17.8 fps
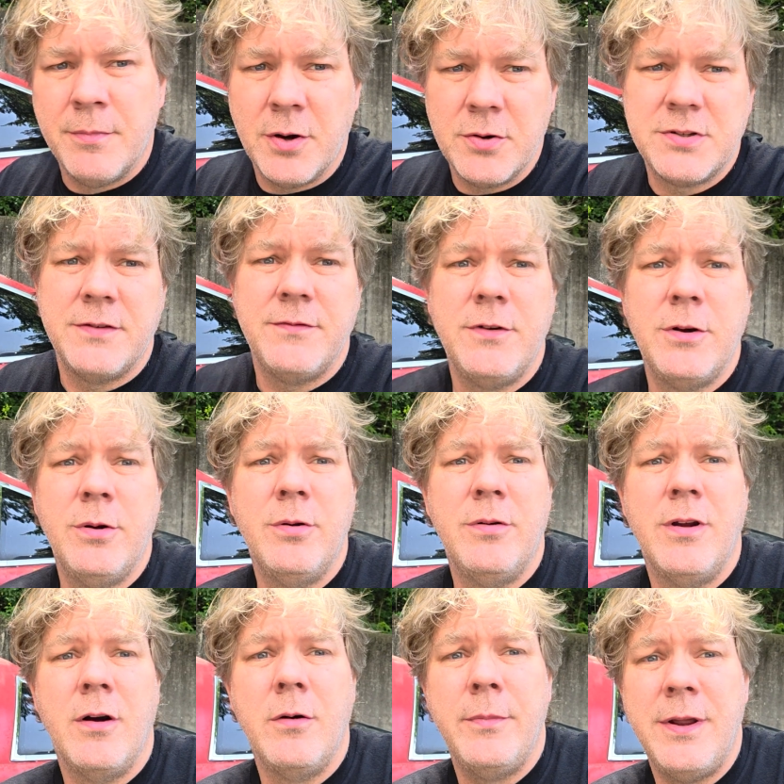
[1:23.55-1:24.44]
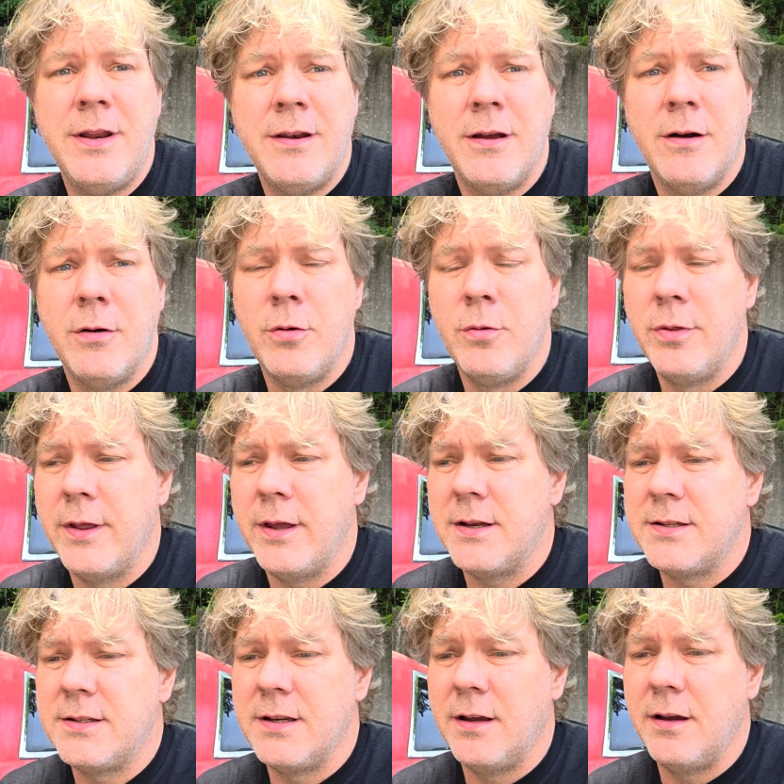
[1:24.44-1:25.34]
Most of you who know me know
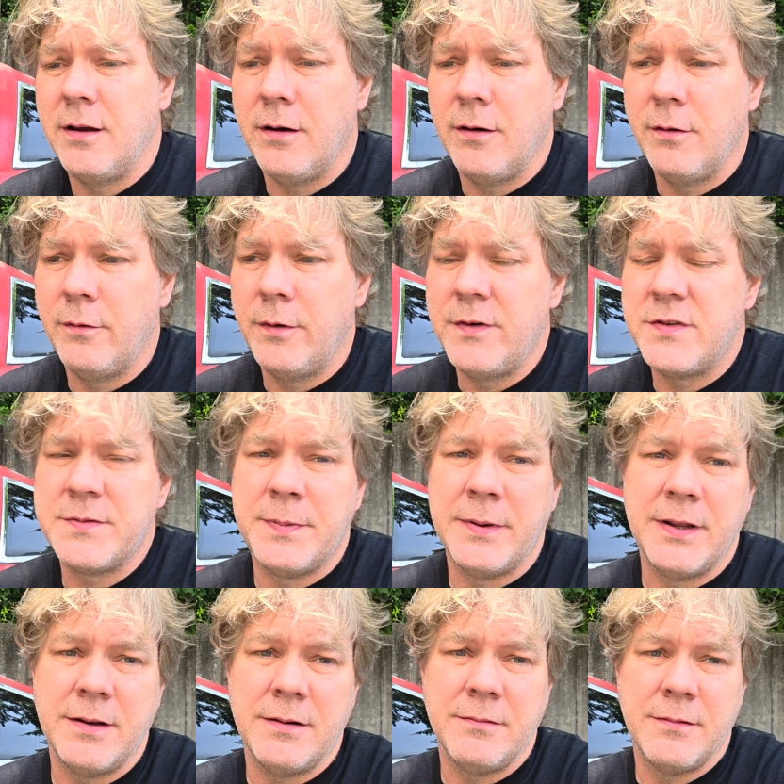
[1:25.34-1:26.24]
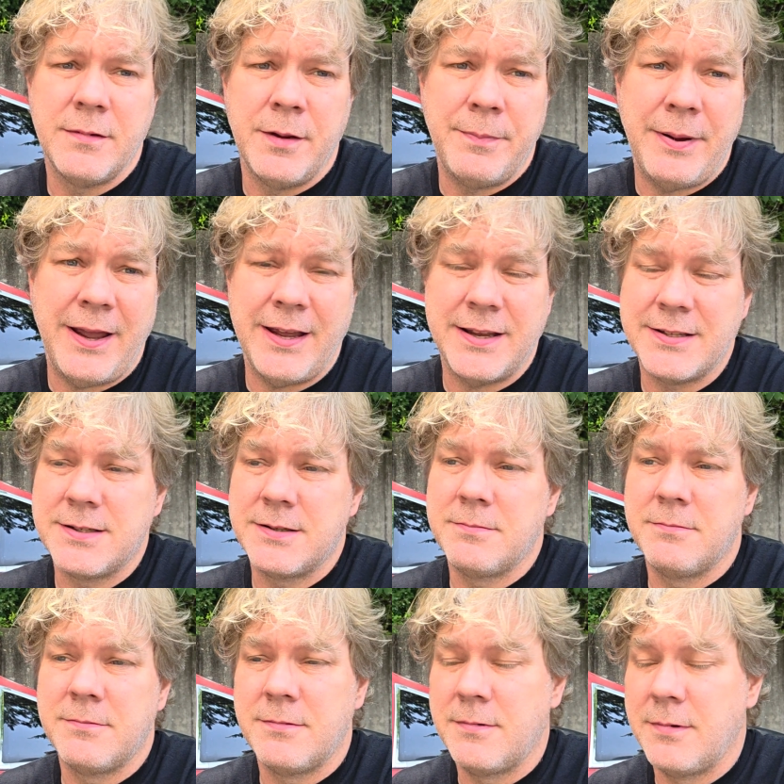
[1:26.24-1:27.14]
that we've spent the
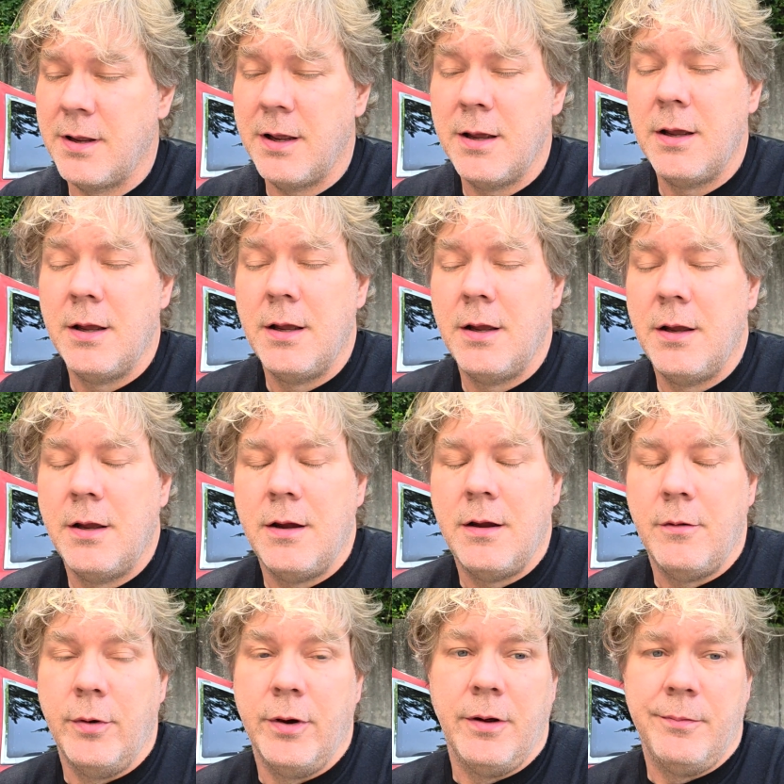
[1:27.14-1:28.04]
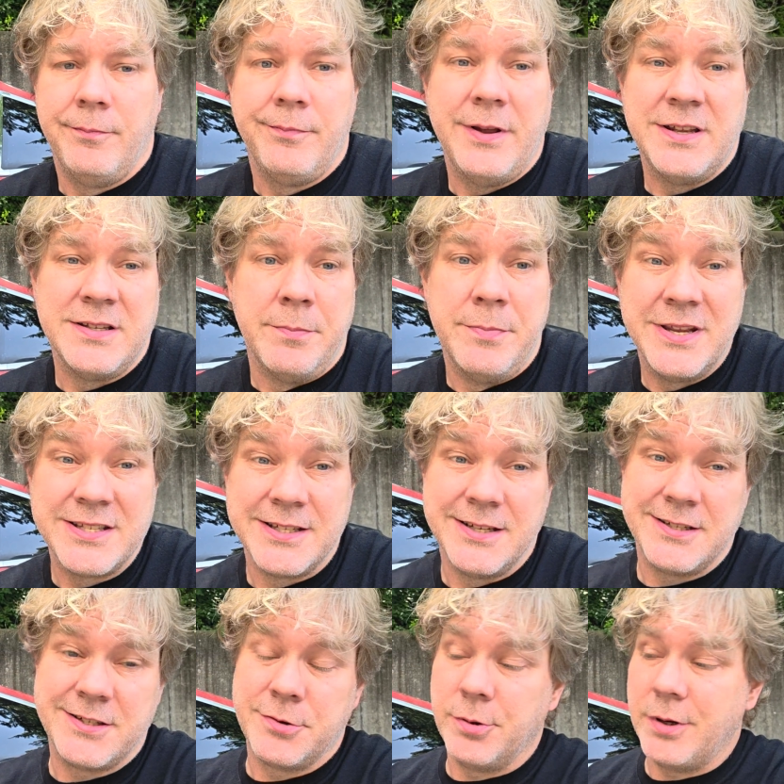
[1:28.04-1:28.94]
past, well, as a
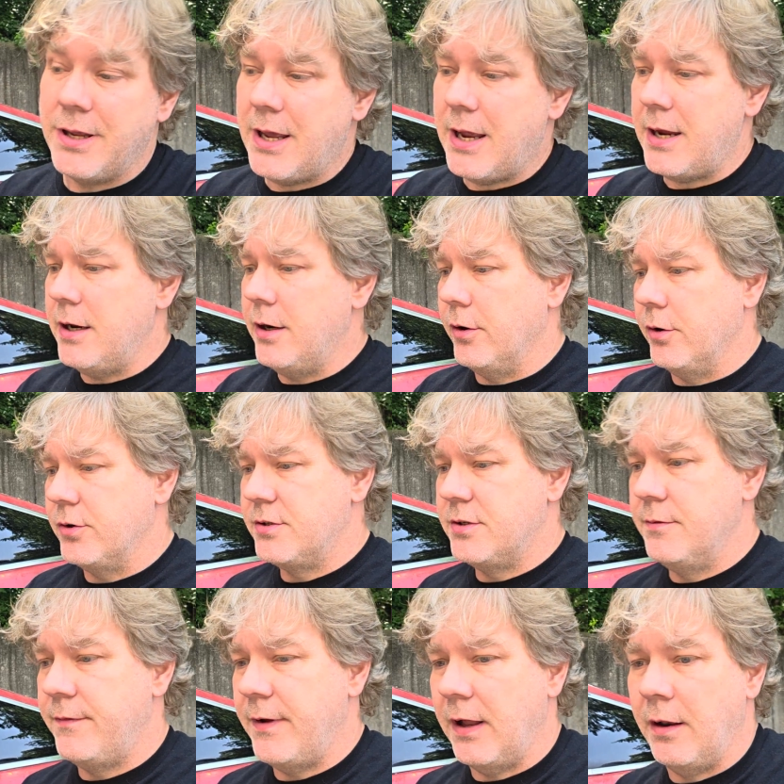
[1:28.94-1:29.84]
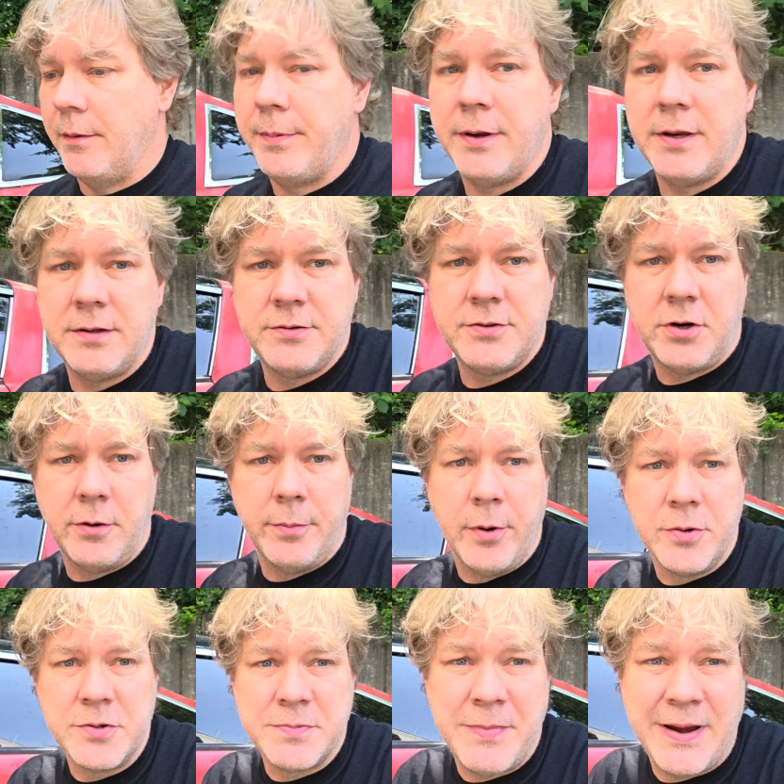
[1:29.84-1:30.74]
business, 28 years developing
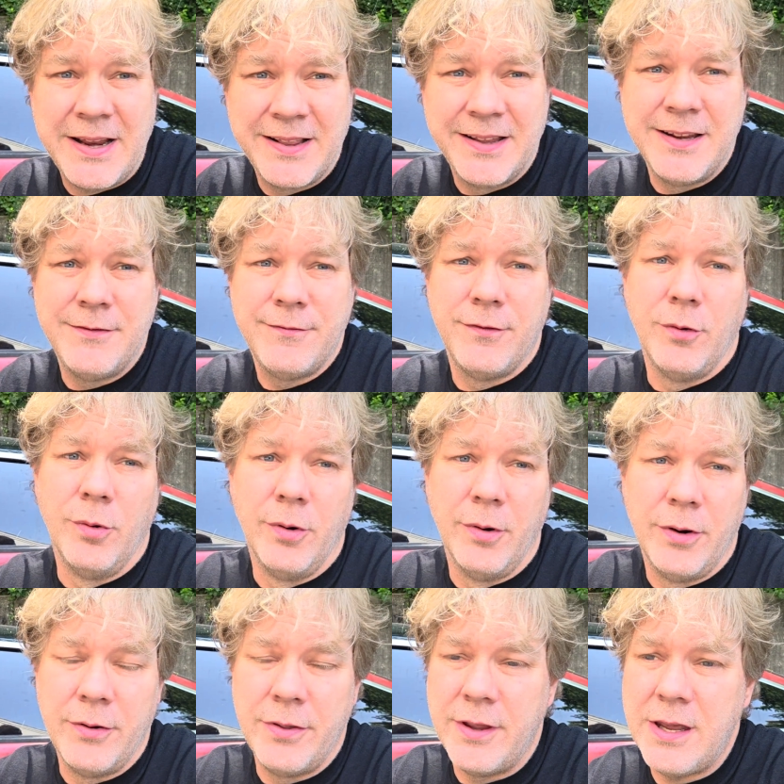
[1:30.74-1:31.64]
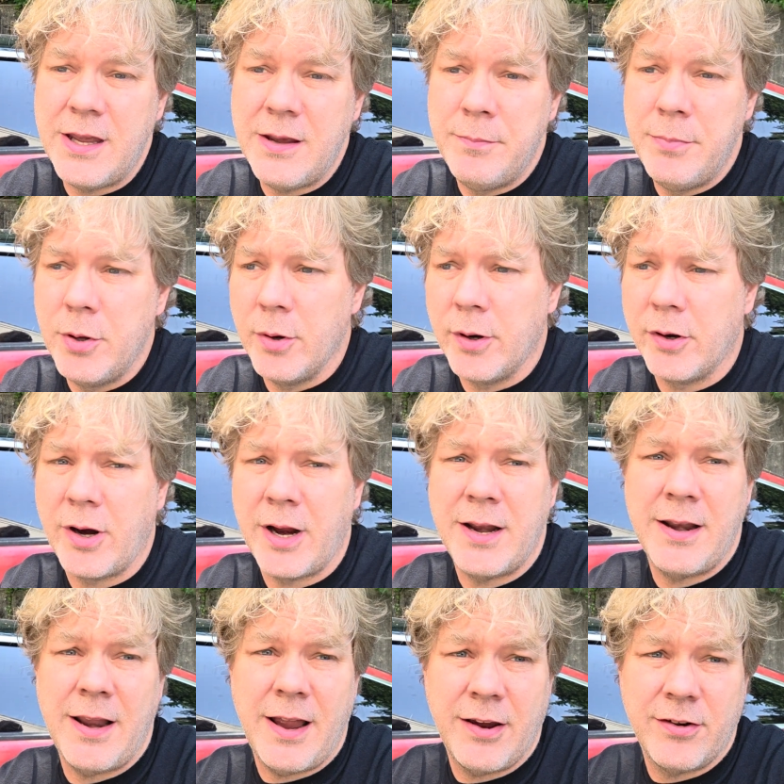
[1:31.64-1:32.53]
turbos, mainly for the Buick
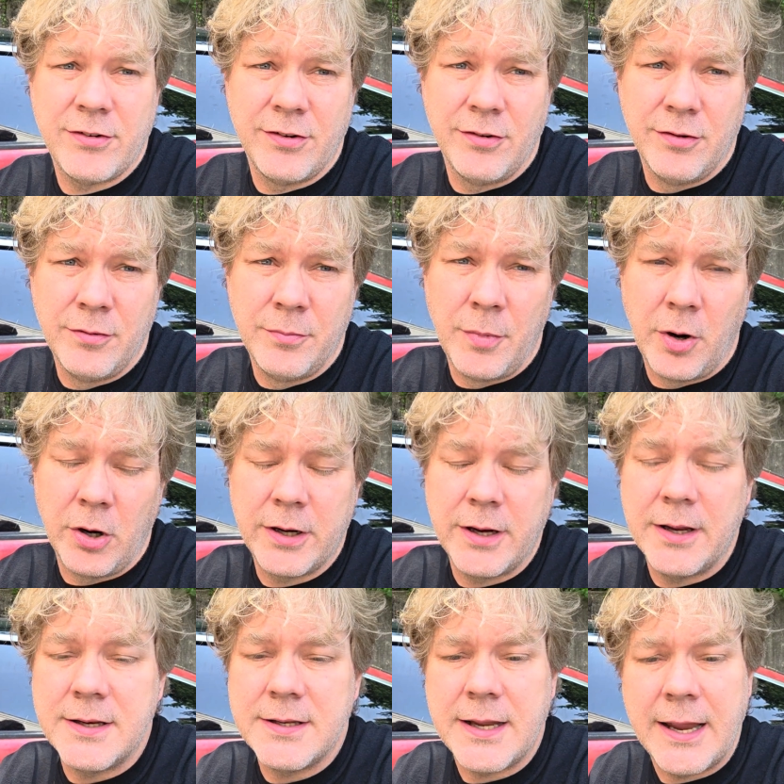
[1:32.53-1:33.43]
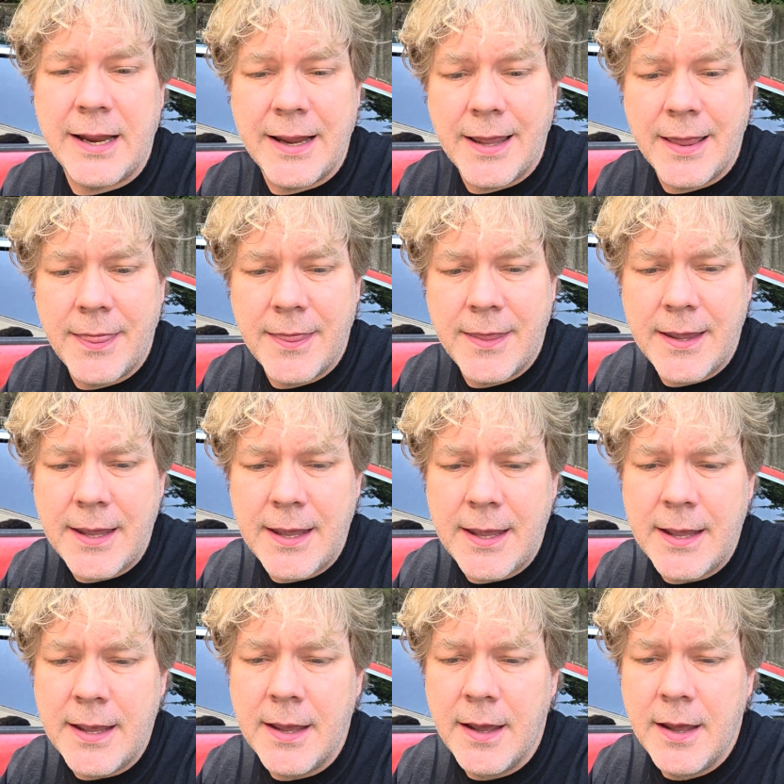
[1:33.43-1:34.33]
Grand National market and
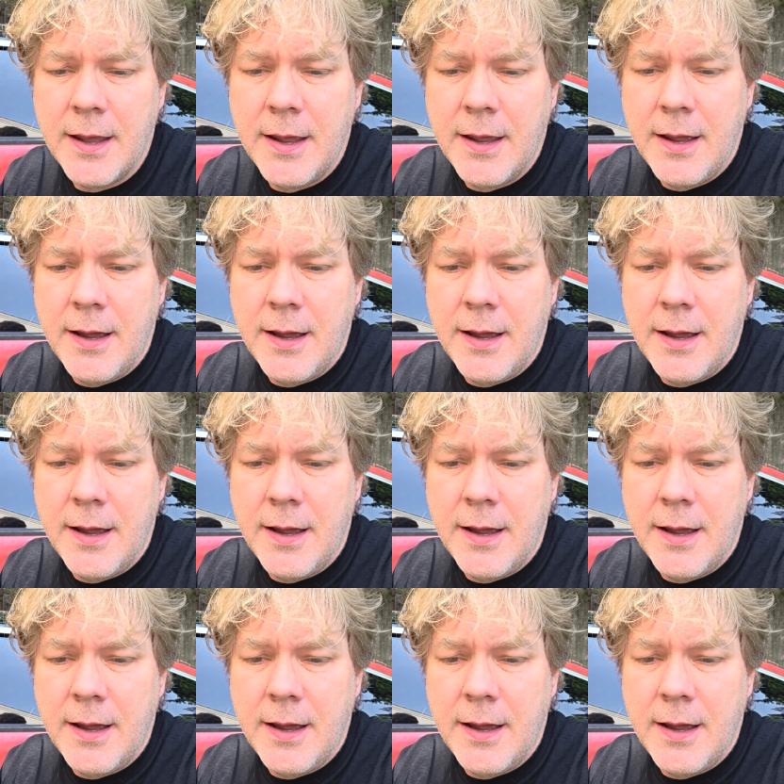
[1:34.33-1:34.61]
the,